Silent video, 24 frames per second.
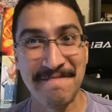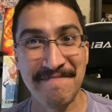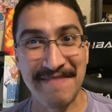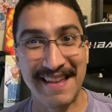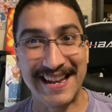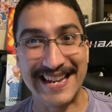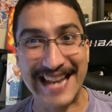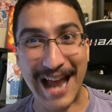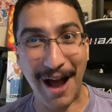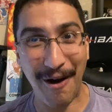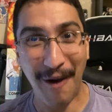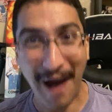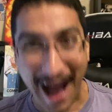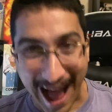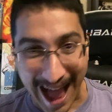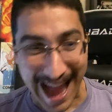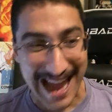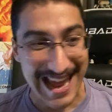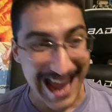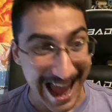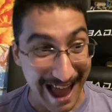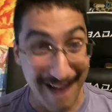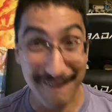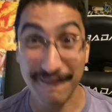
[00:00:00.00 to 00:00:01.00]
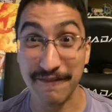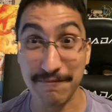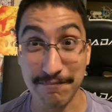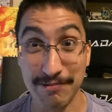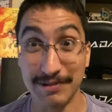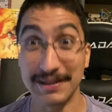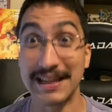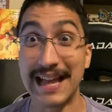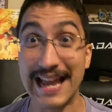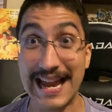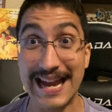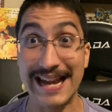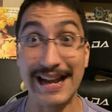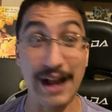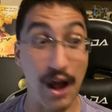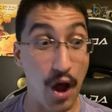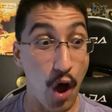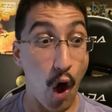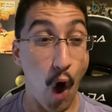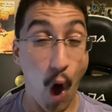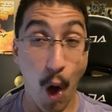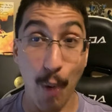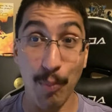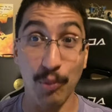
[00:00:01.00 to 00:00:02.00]
Now, I have played
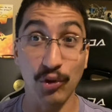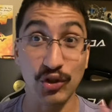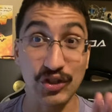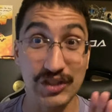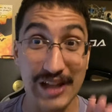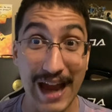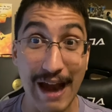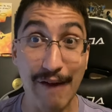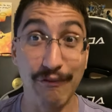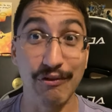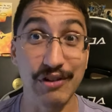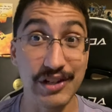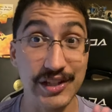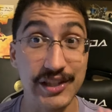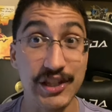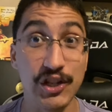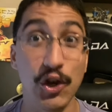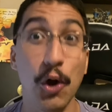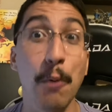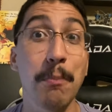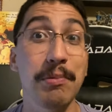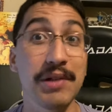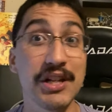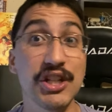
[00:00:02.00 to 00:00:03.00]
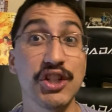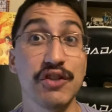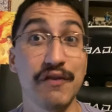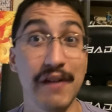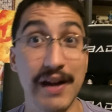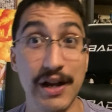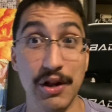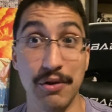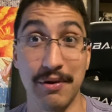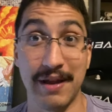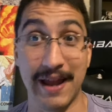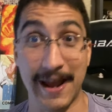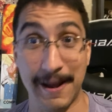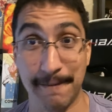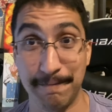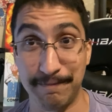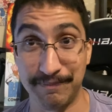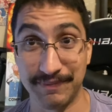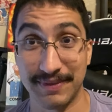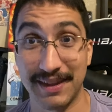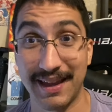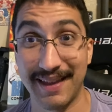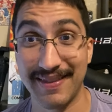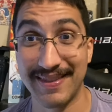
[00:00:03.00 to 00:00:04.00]
almost every single Bleach video game
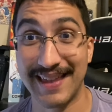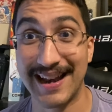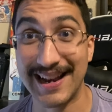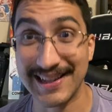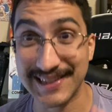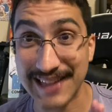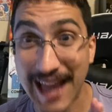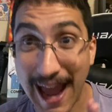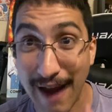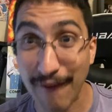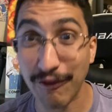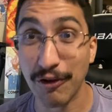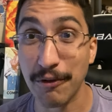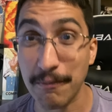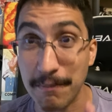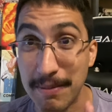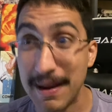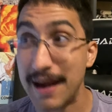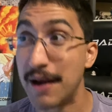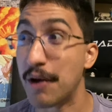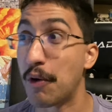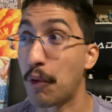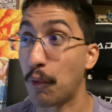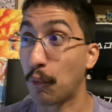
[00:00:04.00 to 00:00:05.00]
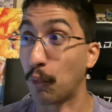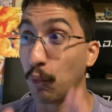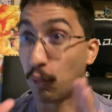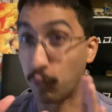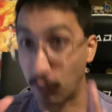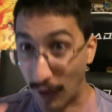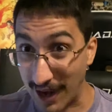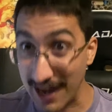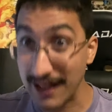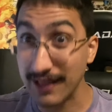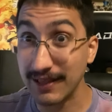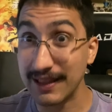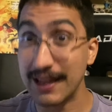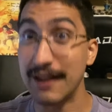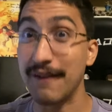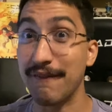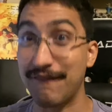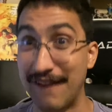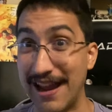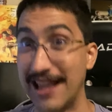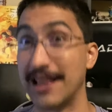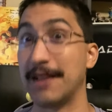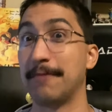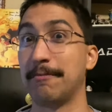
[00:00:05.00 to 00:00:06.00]
that has ever been readily
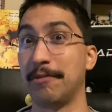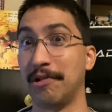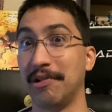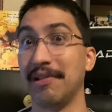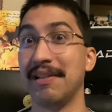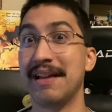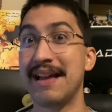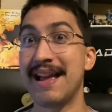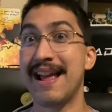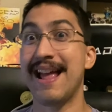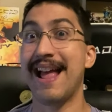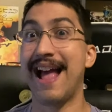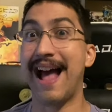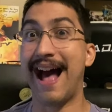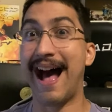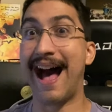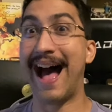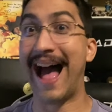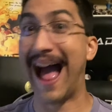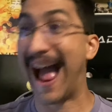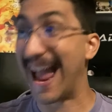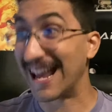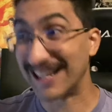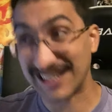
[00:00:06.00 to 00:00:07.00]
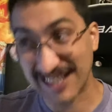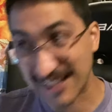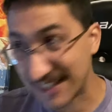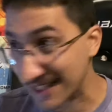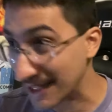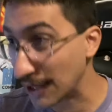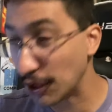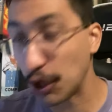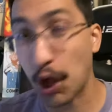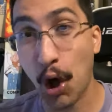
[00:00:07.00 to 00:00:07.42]
available. Uh, I still